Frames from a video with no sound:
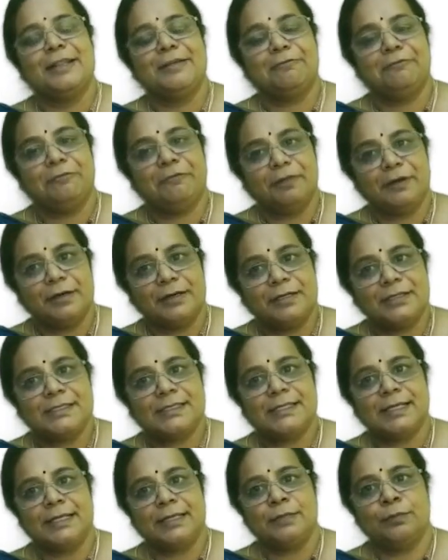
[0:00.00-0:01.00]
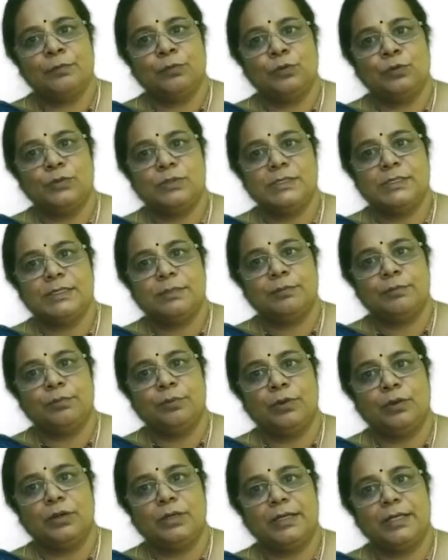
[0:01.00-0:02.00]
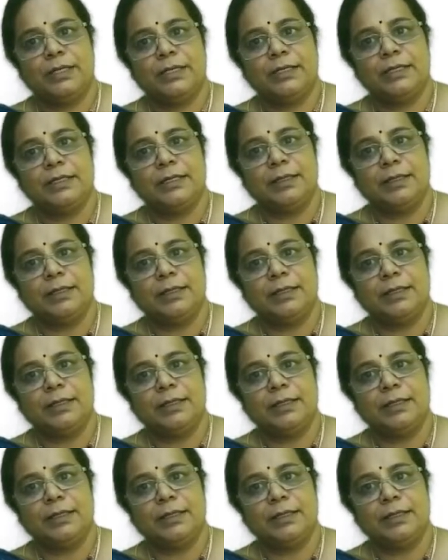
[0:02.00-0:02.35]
The first and the most important